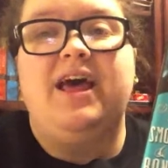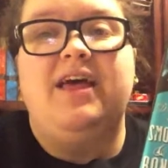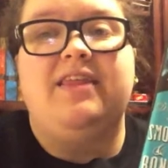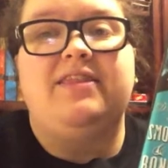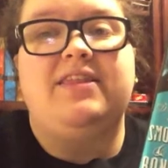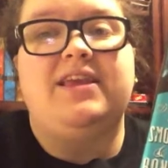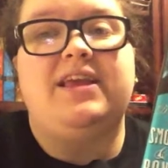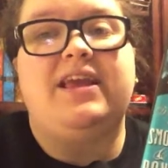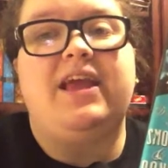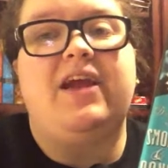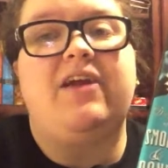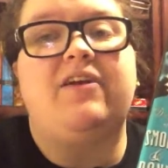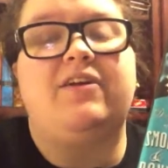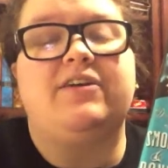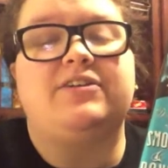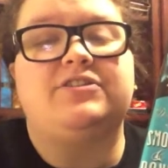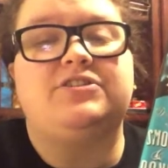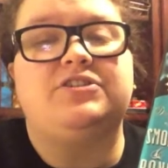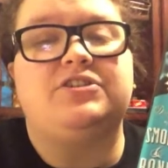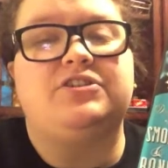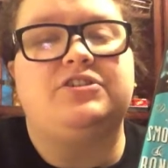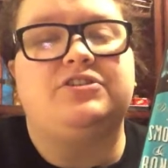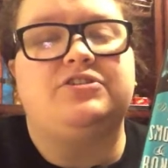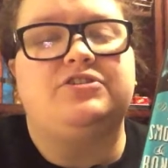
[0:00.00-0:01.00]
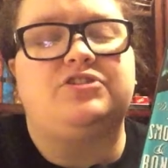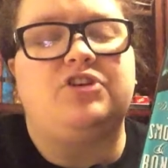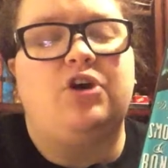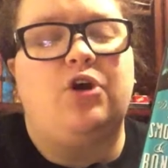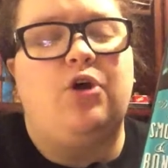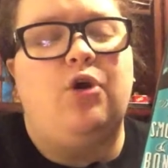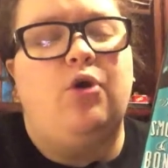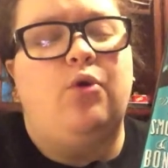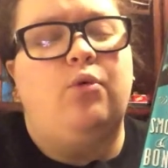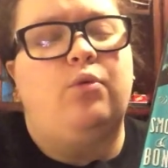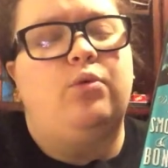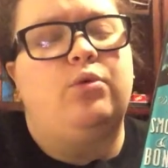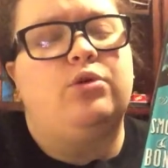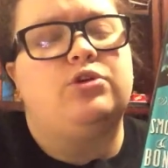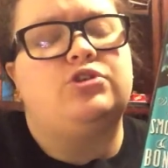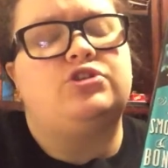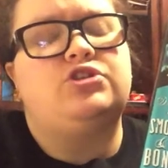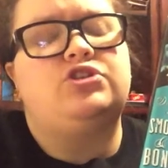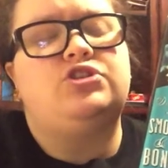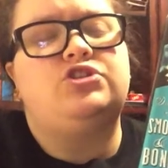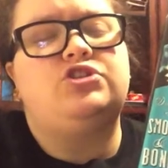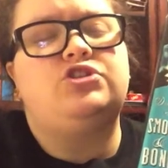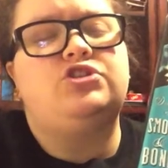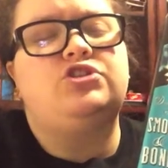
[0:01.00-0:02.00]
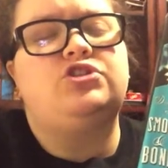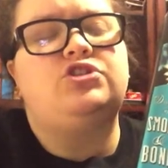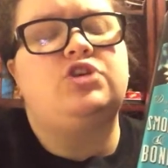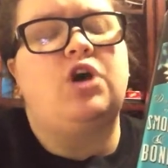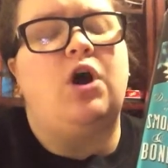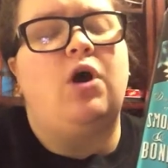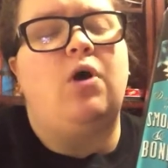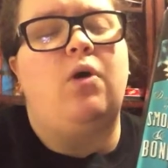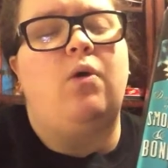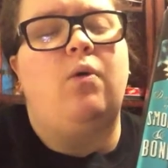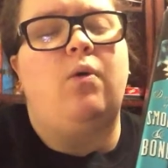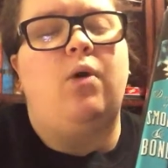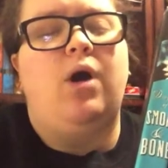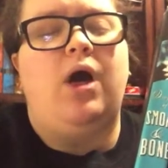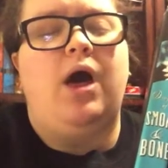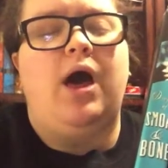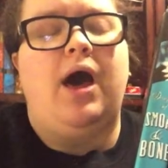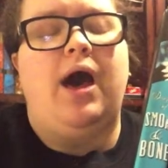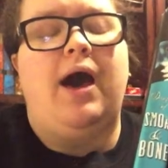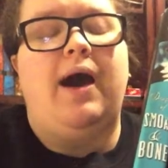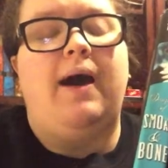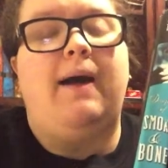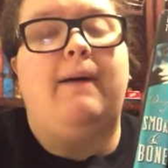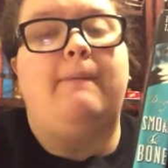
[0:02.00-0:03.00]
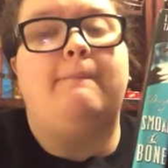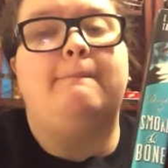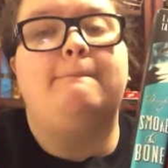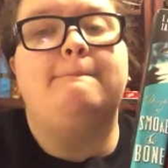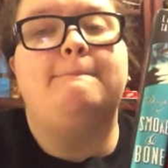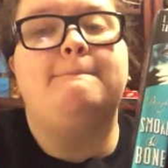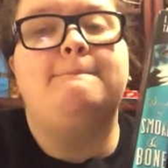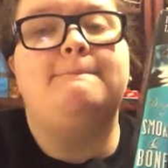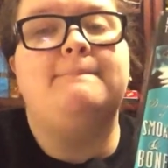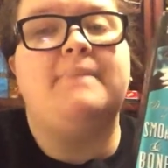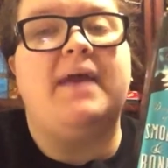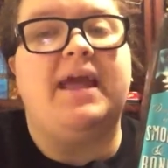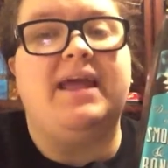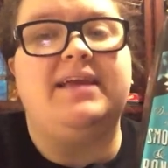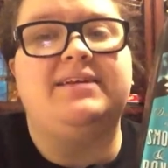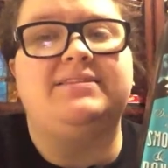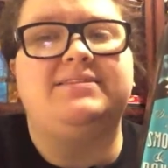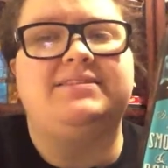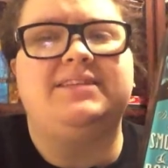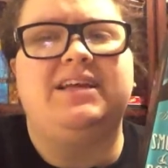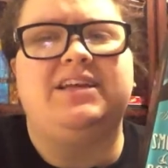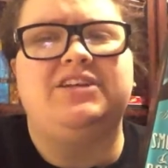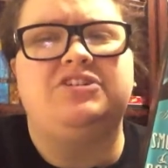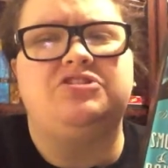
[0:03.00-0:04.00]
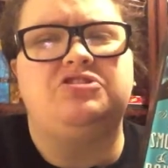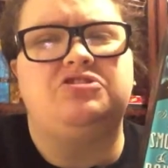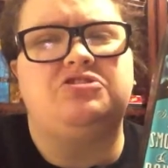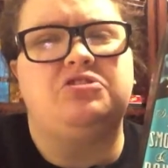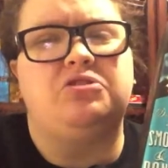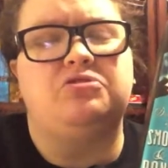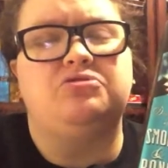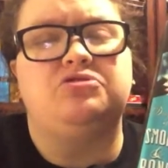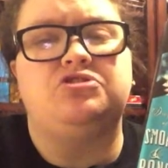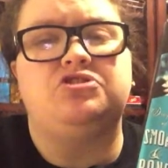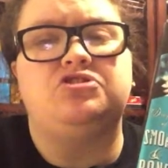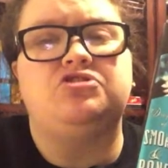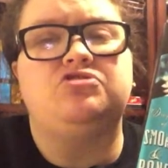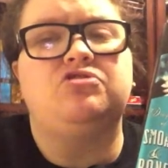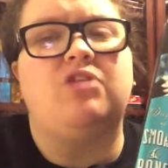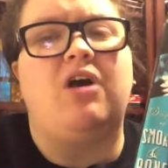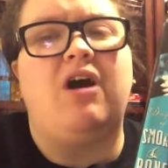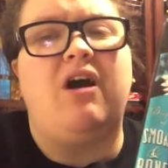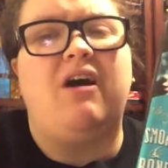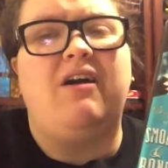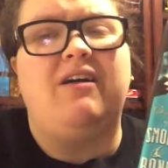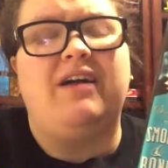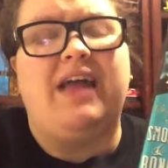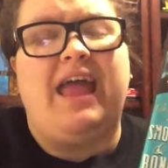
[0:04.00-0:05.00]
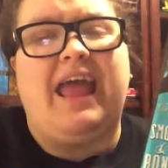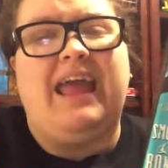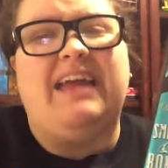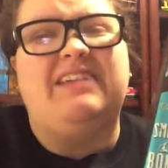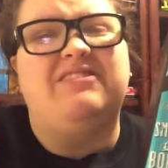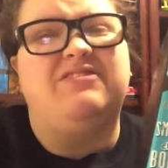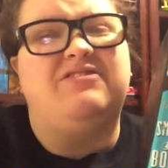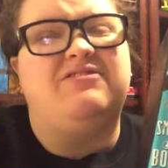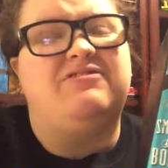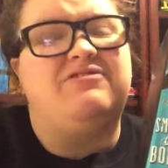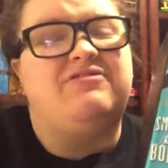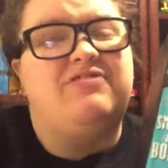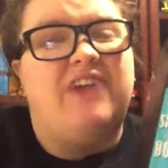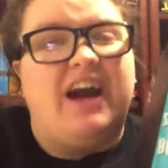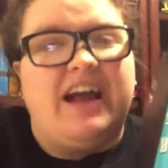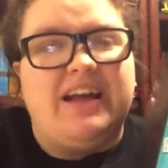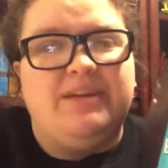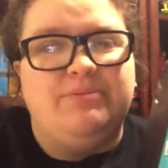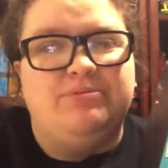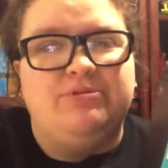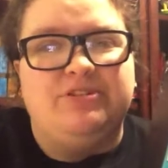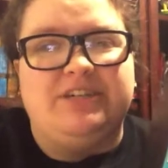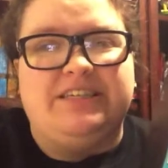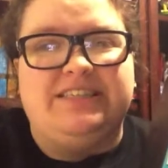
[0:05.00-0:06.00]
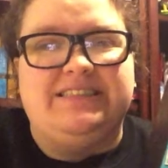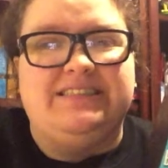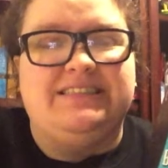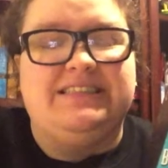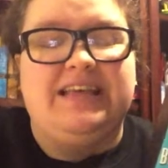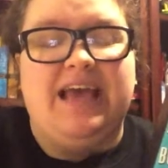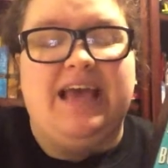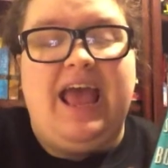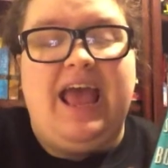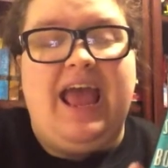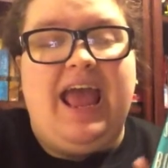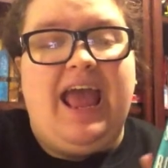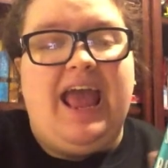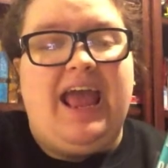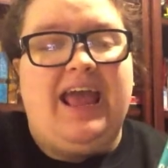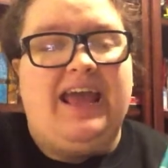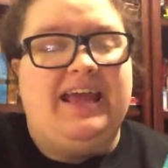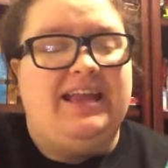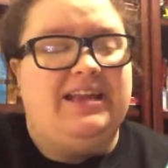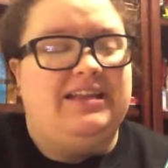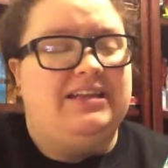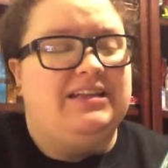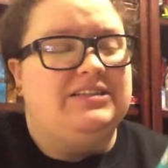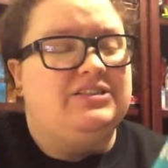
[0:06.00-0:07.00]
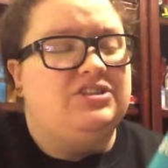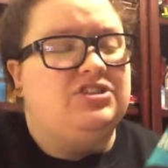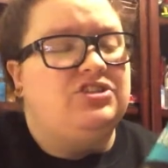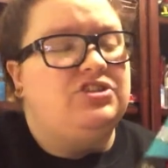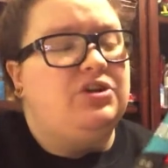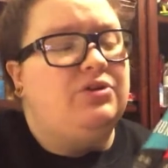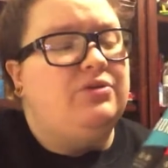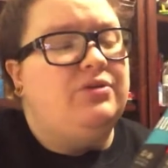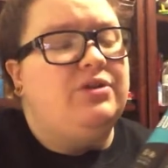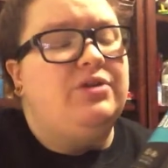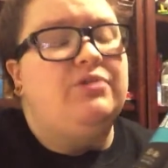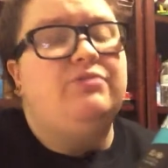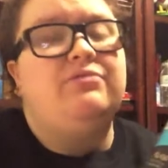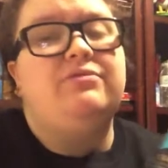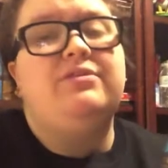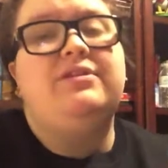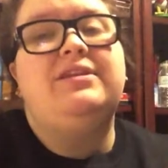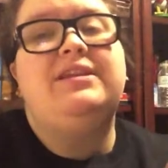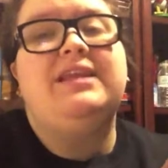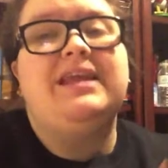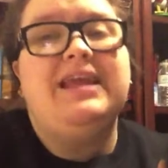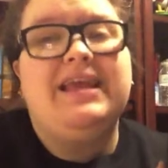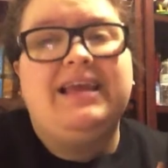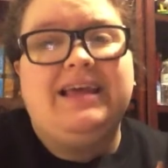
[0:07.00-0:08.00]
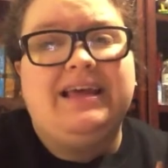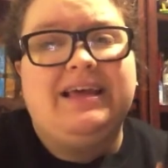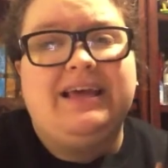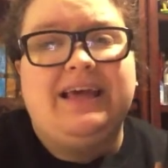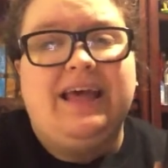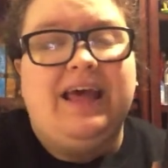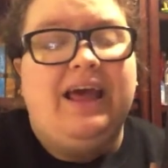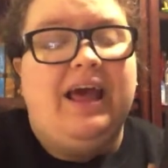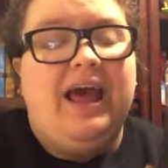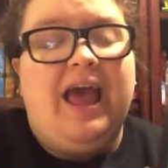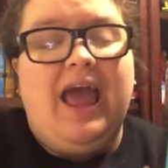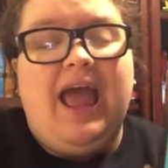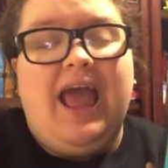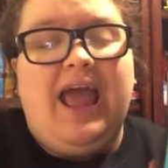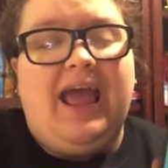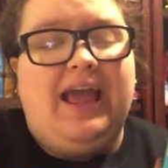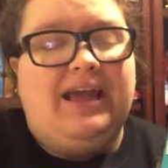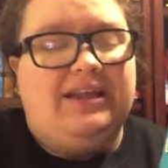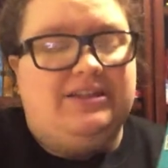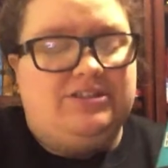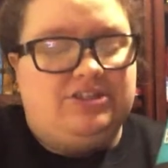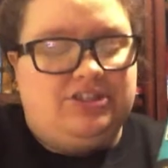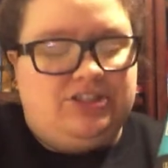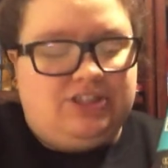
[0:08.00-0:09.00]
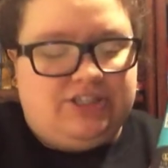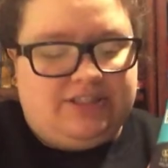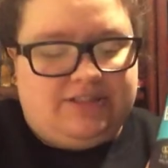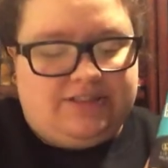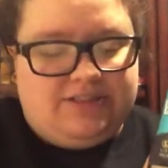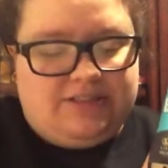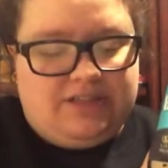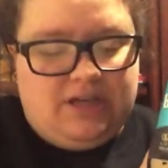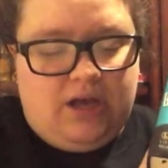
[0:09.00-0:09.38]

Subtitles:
The characters were so amazing, so strong and vibrant and so unique, and just,